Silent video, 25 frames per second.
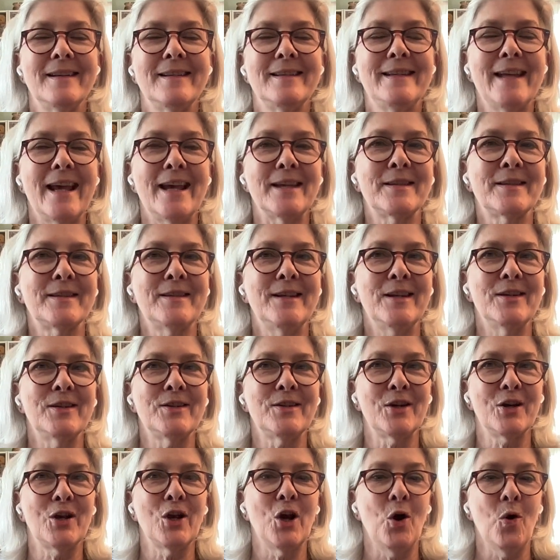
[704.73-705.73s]
destined
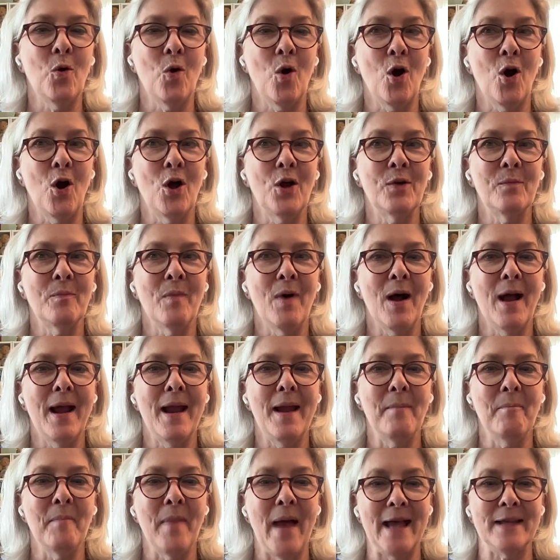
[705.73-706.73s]
to go on
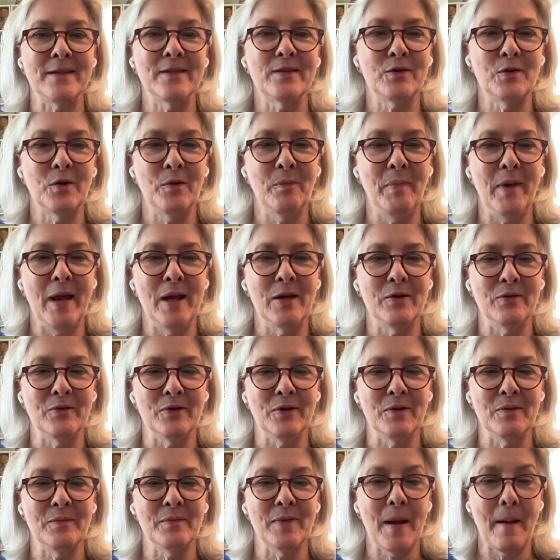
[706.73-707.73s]
my master
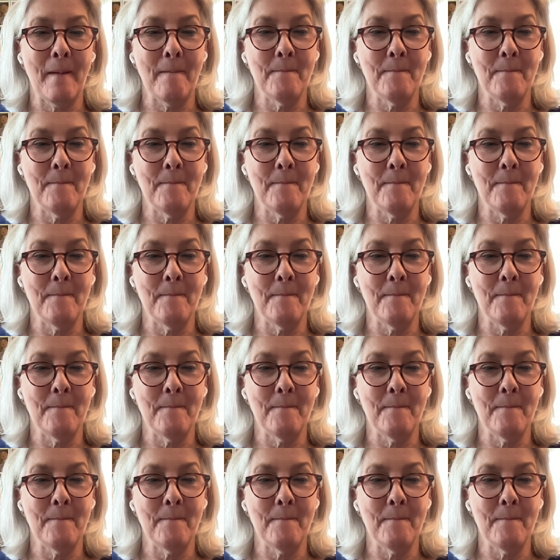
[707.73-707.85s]
bedroom